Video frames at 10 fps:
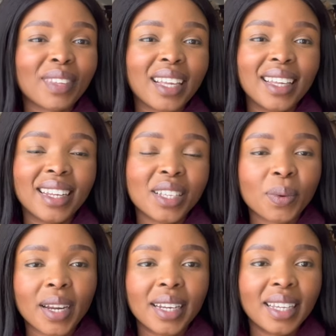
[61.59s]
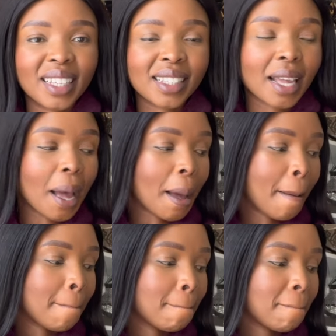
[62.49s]
it is what it is.
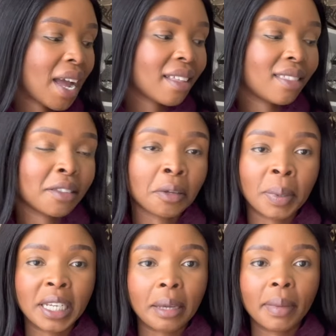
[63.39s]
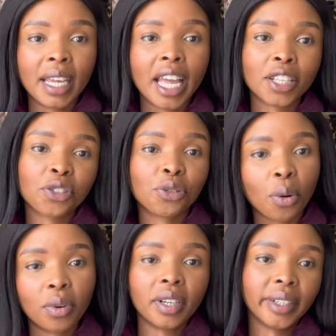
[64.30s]
I think the pandemic has
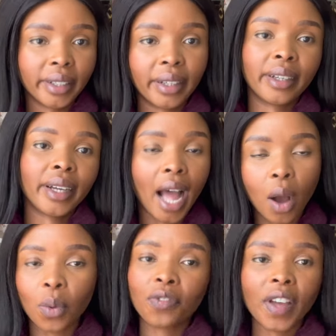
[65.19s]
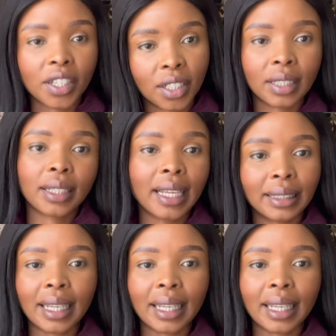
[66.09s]
stolen our fashion sense.